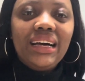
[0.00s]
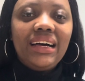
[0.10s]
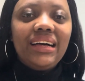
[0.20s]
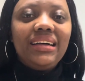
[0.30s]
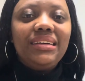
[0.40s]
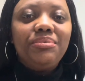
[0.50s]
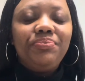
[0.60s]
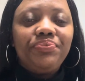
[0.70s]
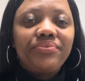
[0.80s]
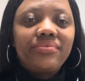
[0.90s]

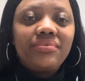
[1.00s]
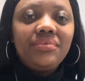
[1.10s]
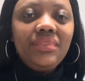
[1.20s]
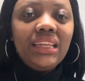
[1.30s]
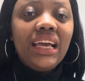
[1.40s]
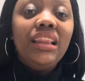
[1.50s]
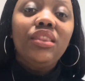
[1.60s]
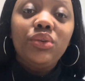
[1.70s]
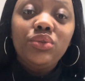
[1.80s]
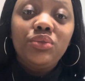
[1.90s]
And
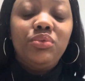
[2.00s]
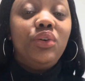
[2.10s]
those